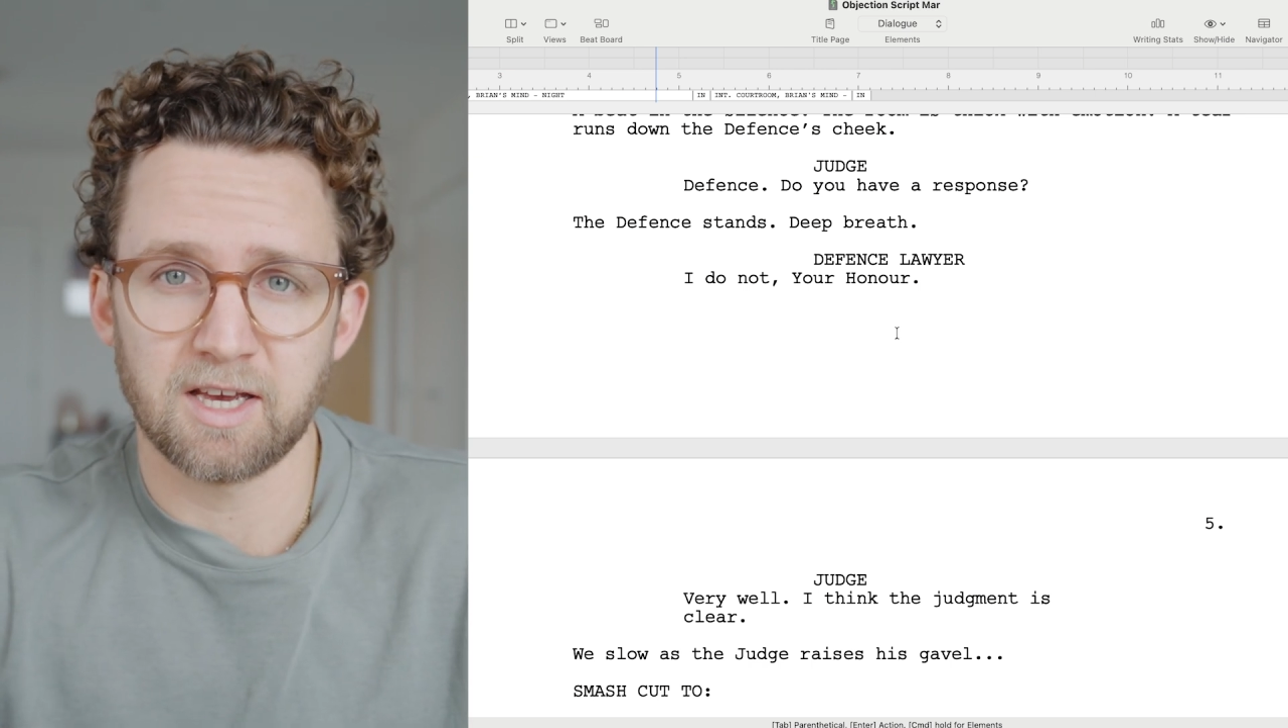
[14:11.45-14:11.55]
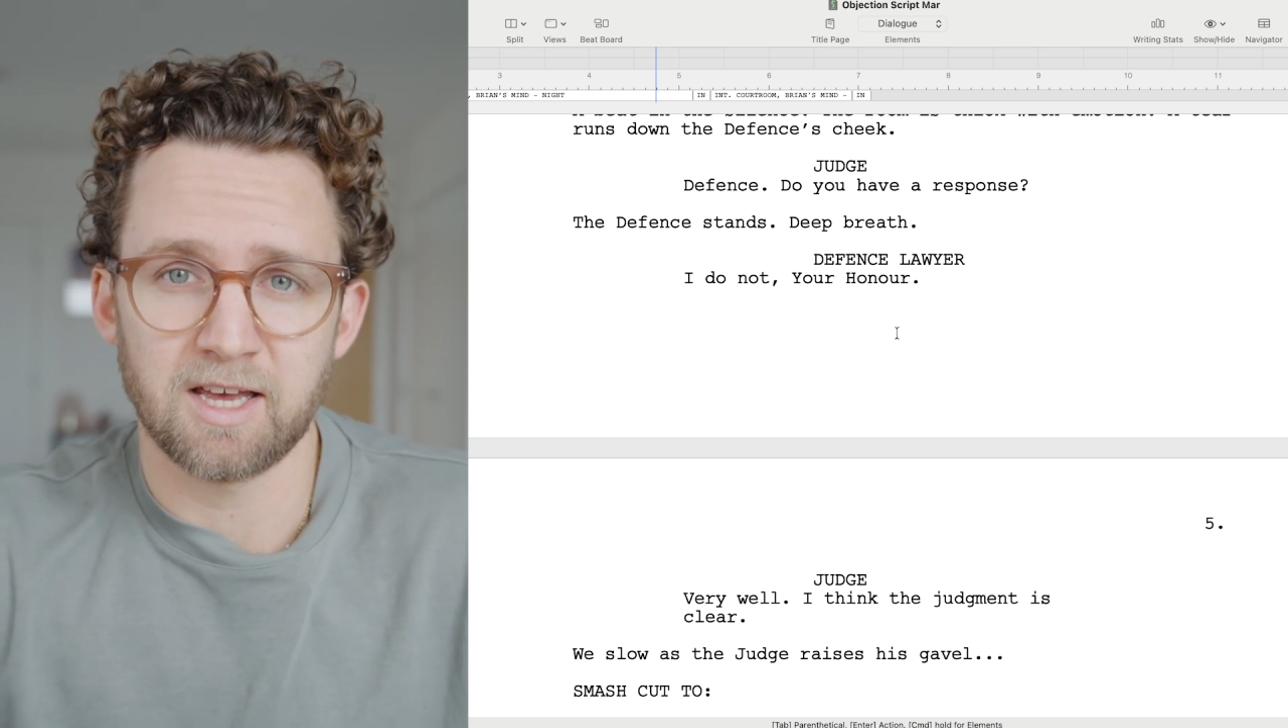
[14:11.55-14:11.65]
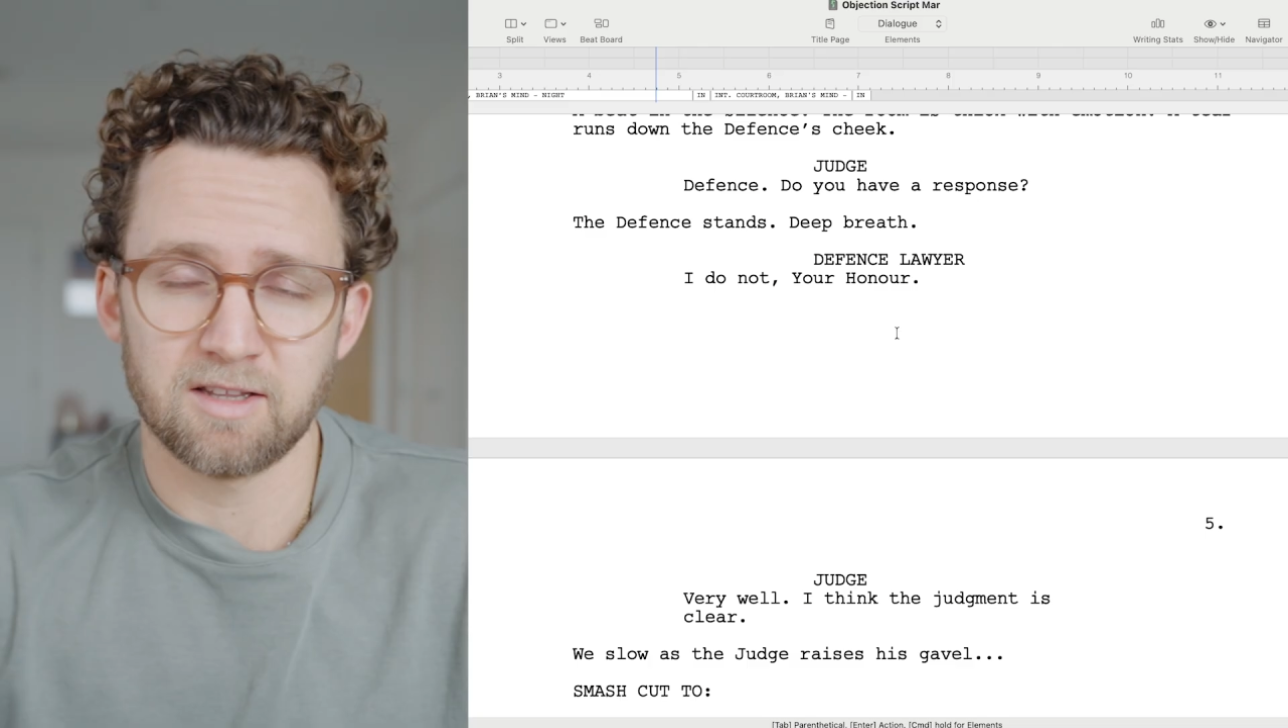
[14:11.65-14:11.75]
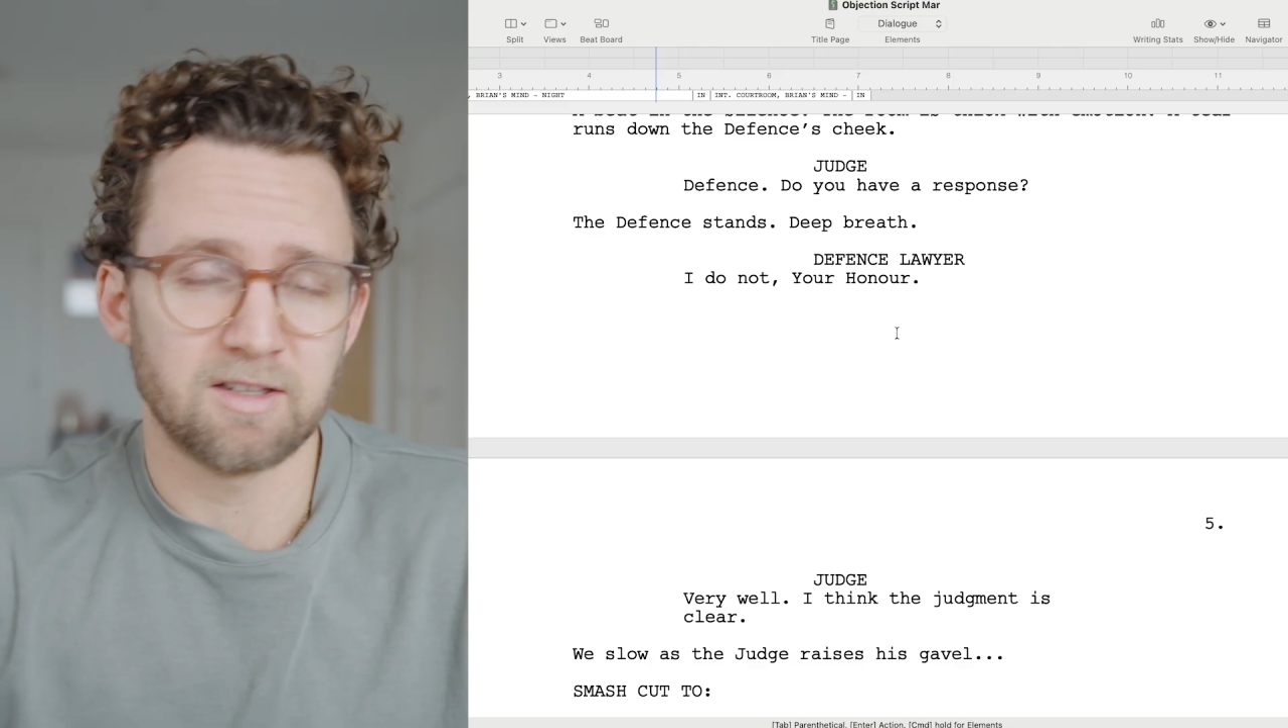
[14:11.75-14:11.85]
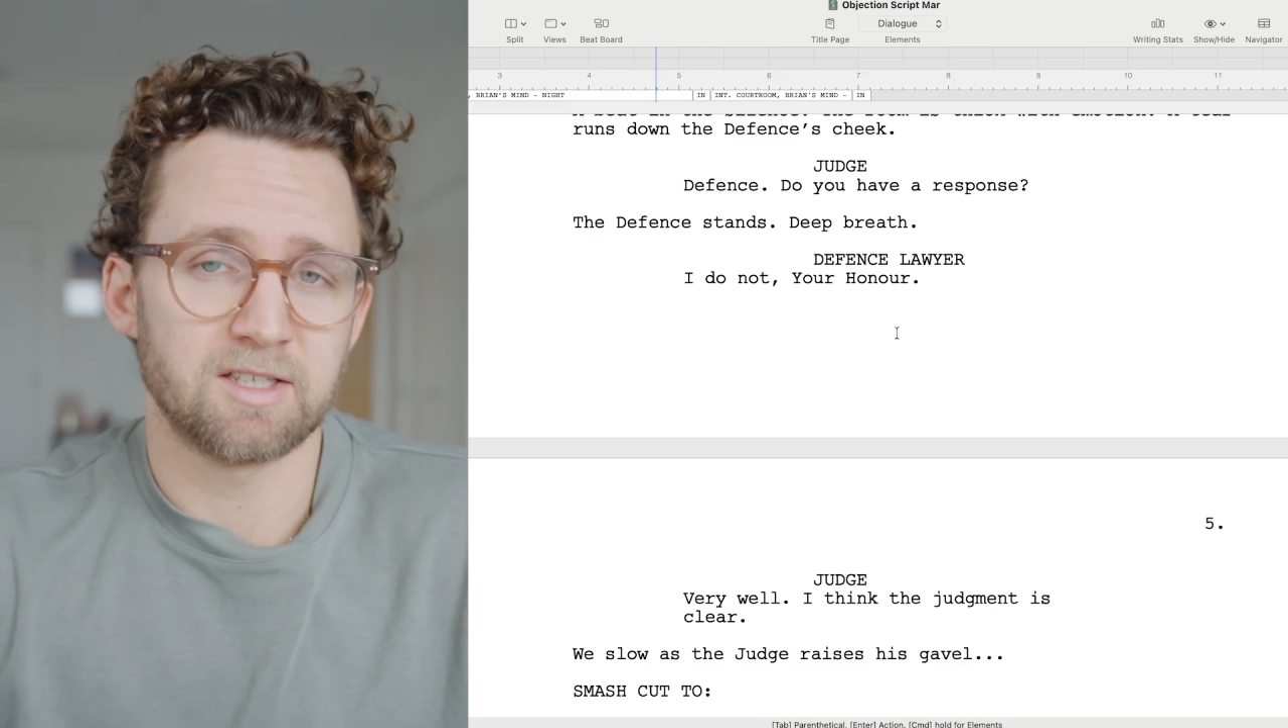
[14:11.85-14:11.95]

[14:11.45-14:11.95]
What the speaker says: and this